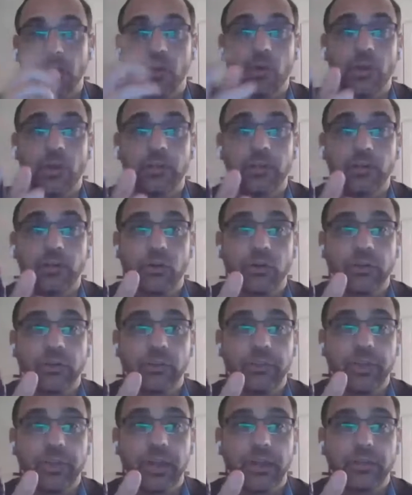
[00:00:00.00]
Well, they're
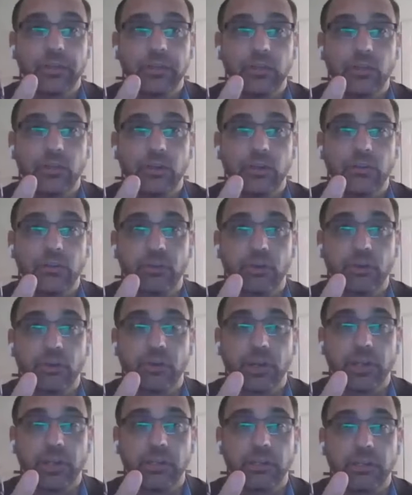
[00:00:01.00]
already behind the curve, though,
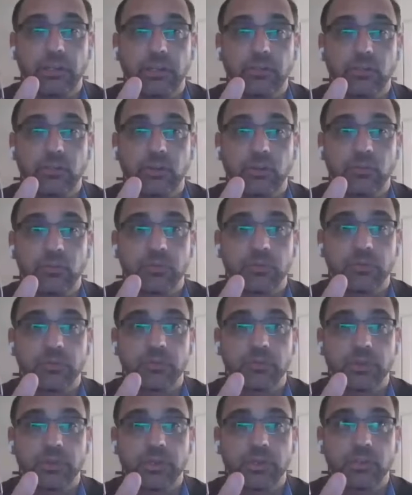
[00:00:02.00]
right? In terms of
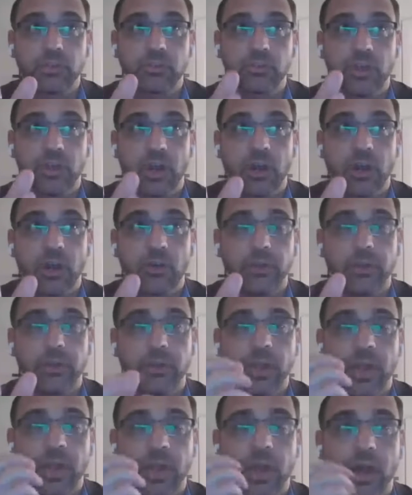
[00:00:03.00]
inflation, right, yes. how are
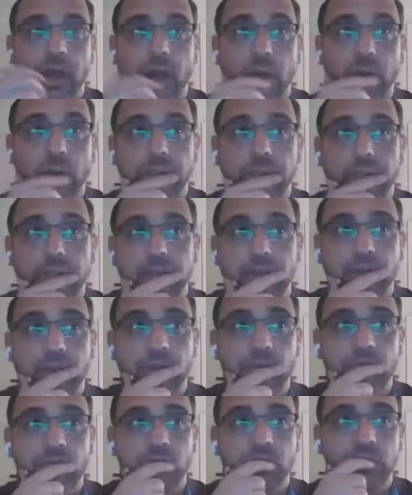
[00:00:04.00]
they? How are they
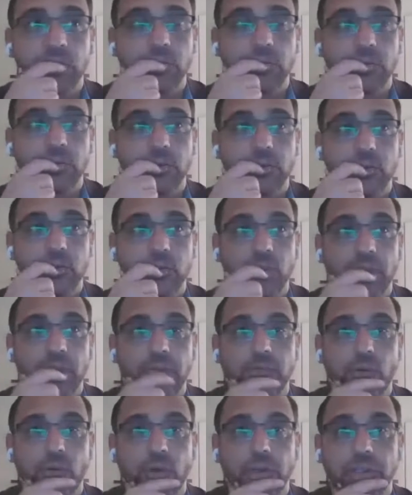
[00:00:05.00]
going to to
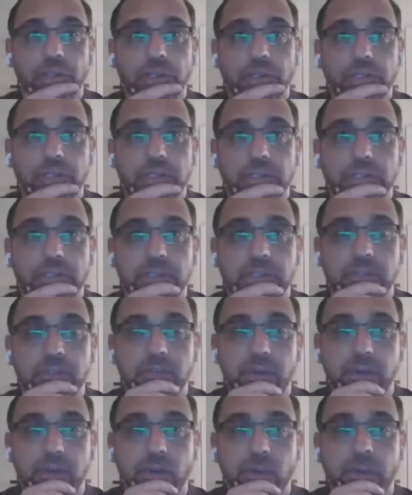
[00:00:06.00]
avoid this this
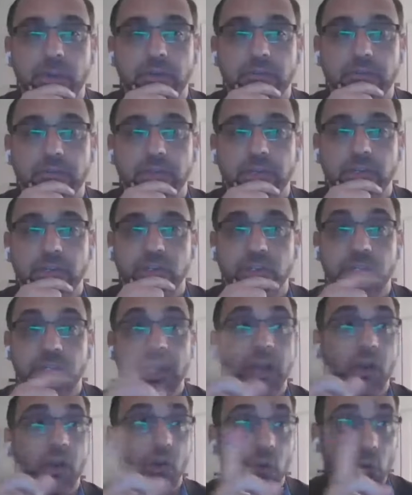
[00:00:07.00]
runaway inflation
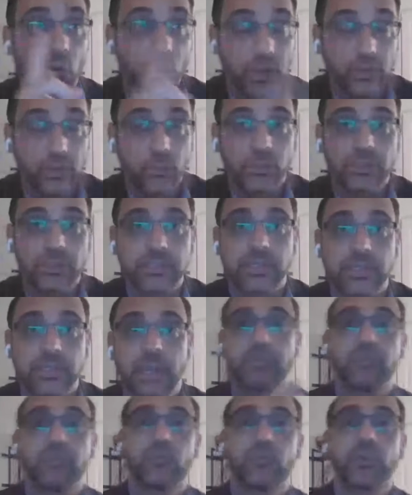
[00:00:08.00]
with what's
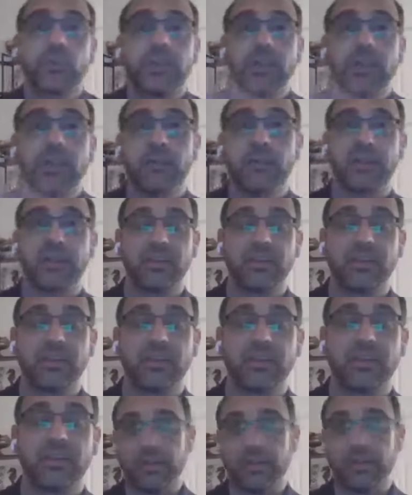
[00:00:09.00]
happened? Forget about.
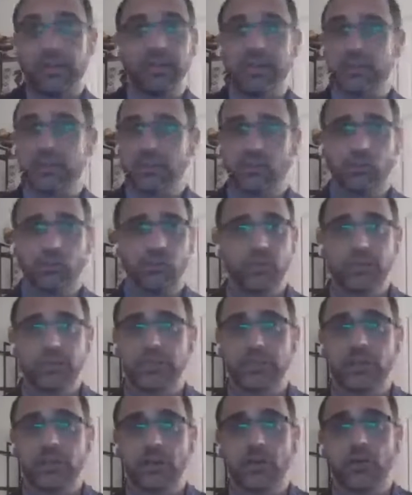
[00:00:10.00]
I mean, two weeks
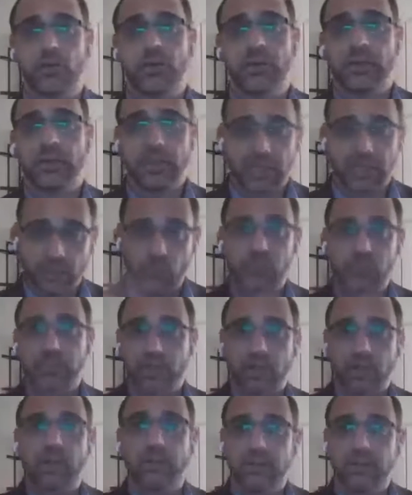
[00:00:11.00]
ago, it was
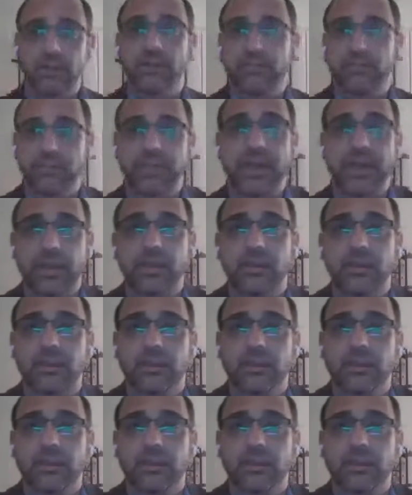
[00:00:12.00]
hard enough then.